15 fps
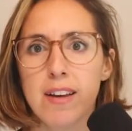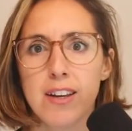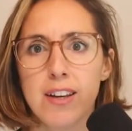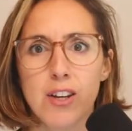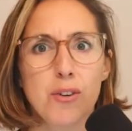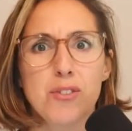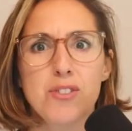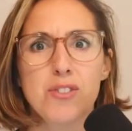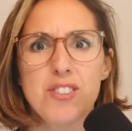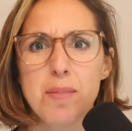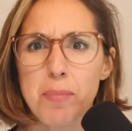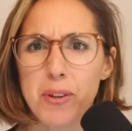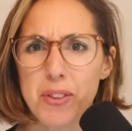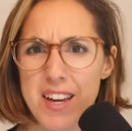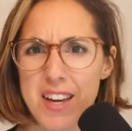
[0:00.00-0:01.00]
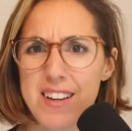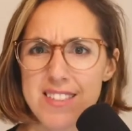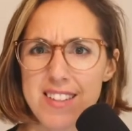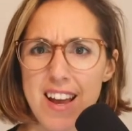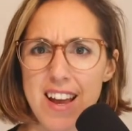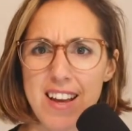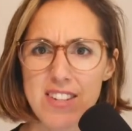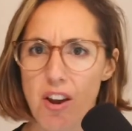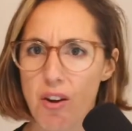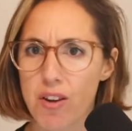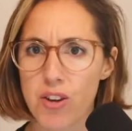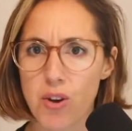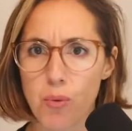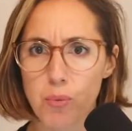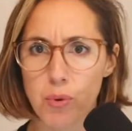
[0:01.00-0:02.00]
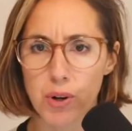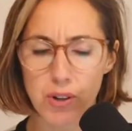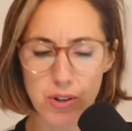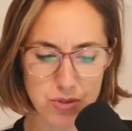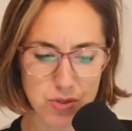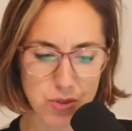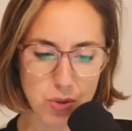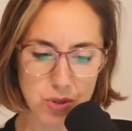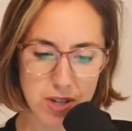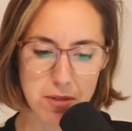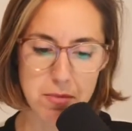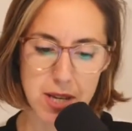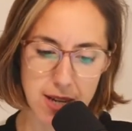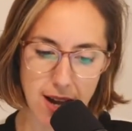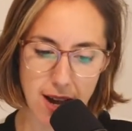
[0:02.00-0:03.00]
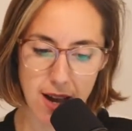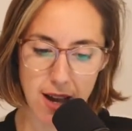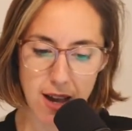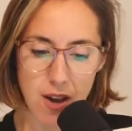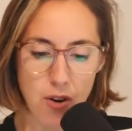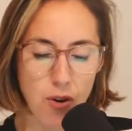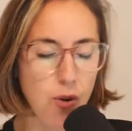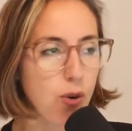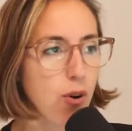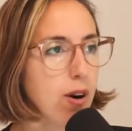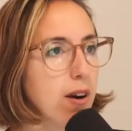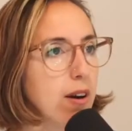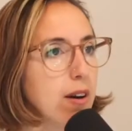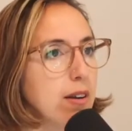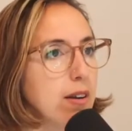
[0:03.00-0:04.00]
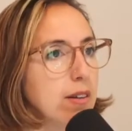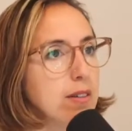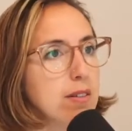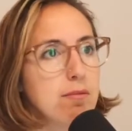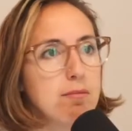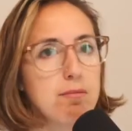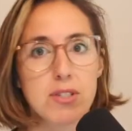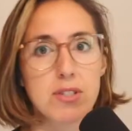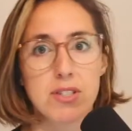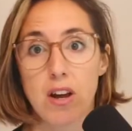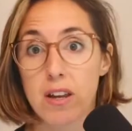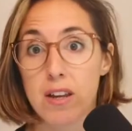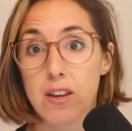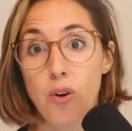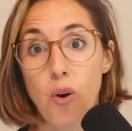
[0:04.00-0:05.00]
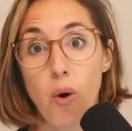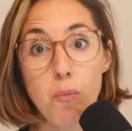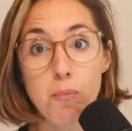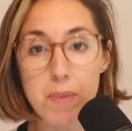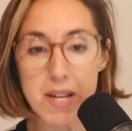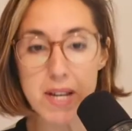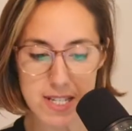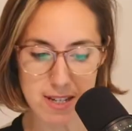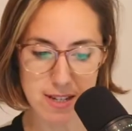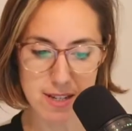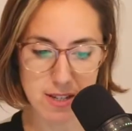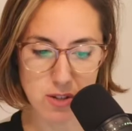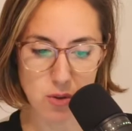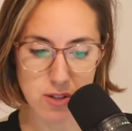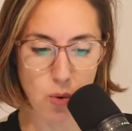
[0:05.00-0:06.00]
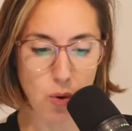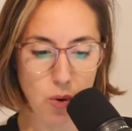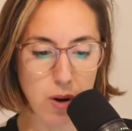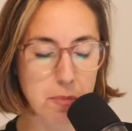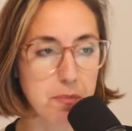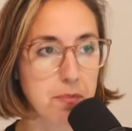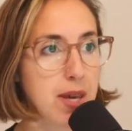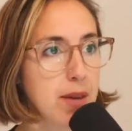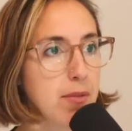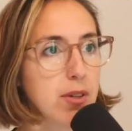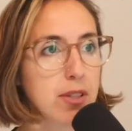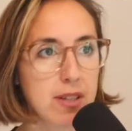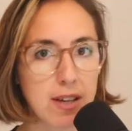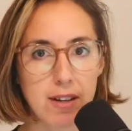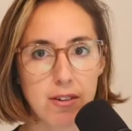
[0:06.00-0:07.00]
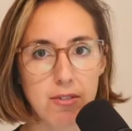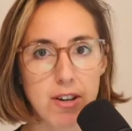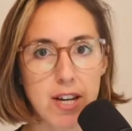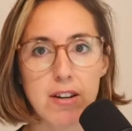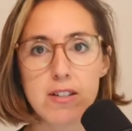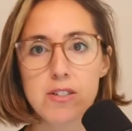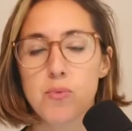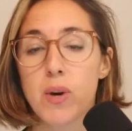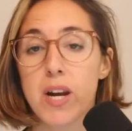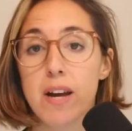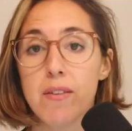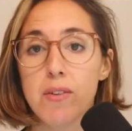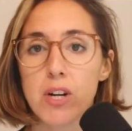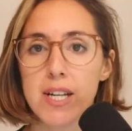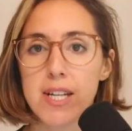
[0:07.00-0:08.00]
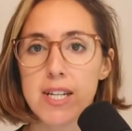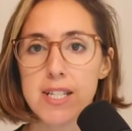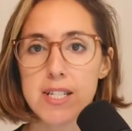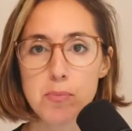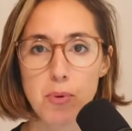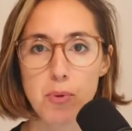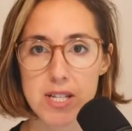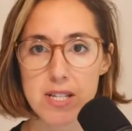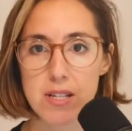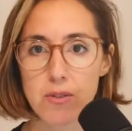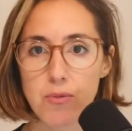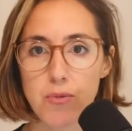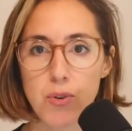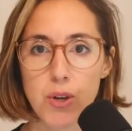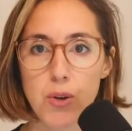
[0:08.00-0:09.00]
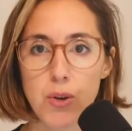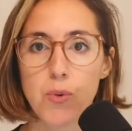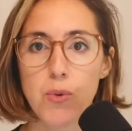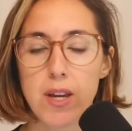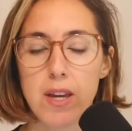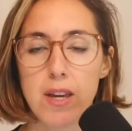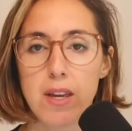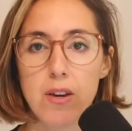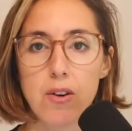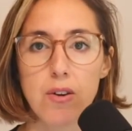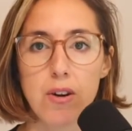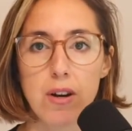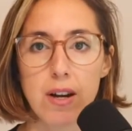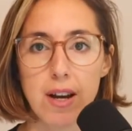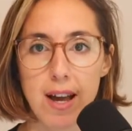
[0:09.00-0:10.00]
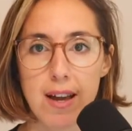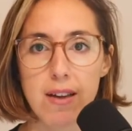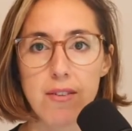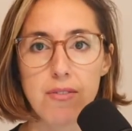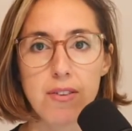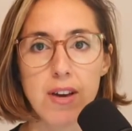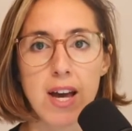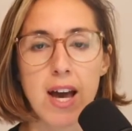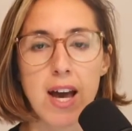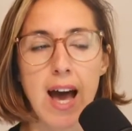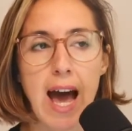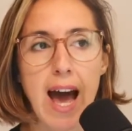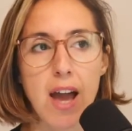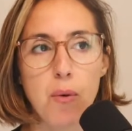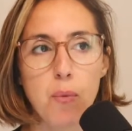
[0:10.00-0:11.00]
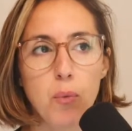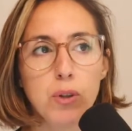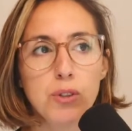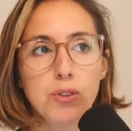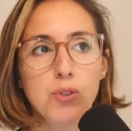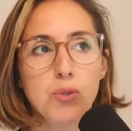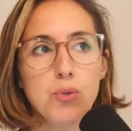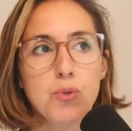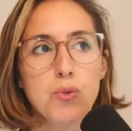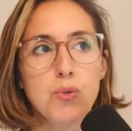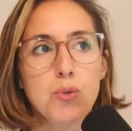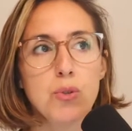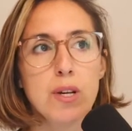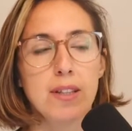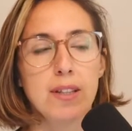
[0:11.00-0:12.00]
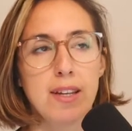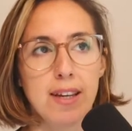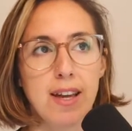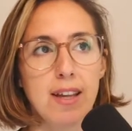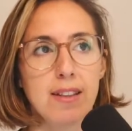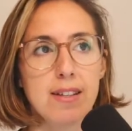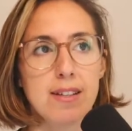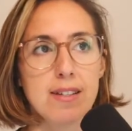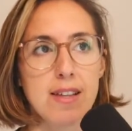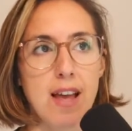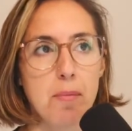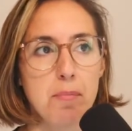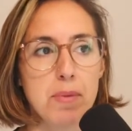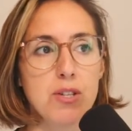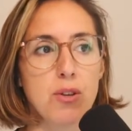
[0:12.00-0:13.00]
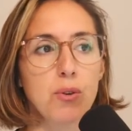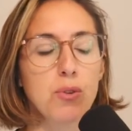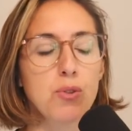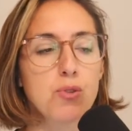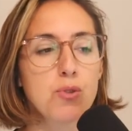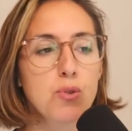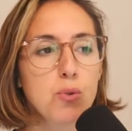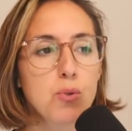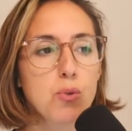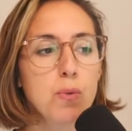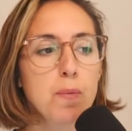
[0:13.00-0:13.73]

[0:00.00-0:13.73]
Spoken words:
simple things like sharing your work on social media or starting your own business or pivoting careers, whatever it is present for you in your life, I want to dedicate this episode to